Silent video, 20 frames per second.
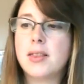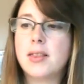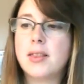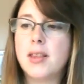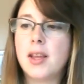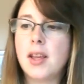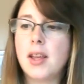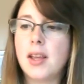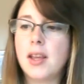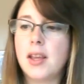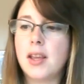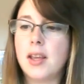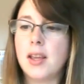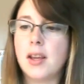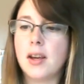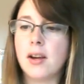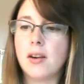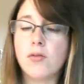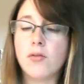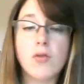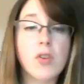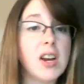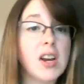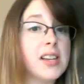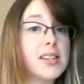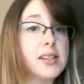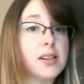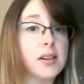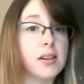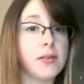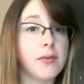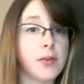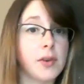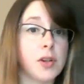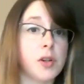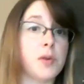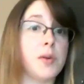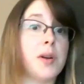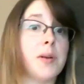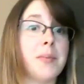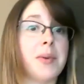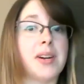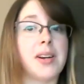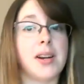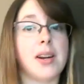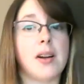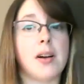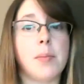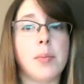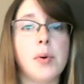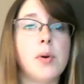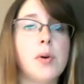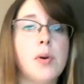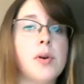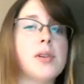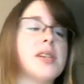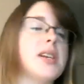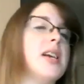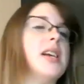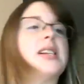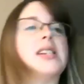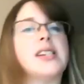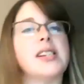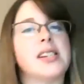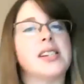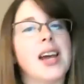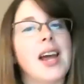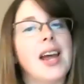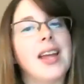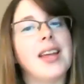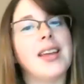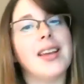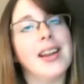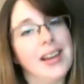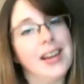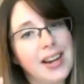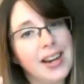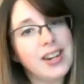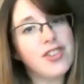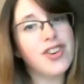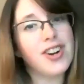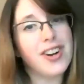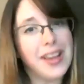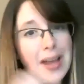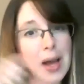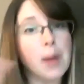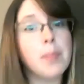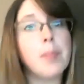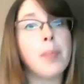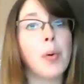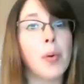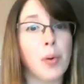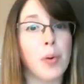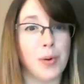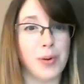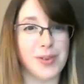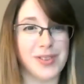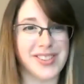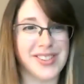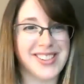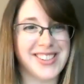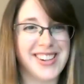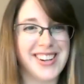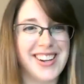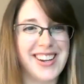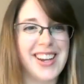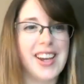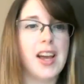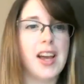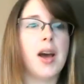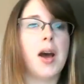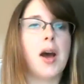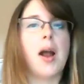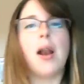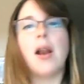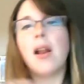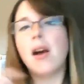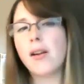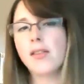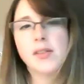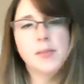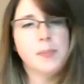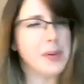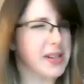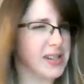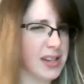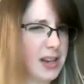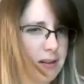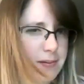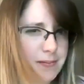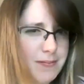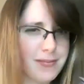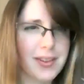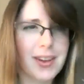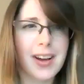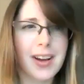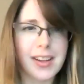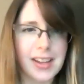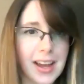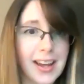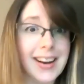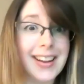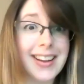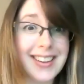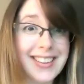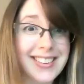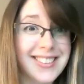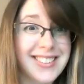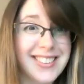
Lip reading: The reason for doing a Monday Night Pause is to take literally a pause. Life's busy, I get it.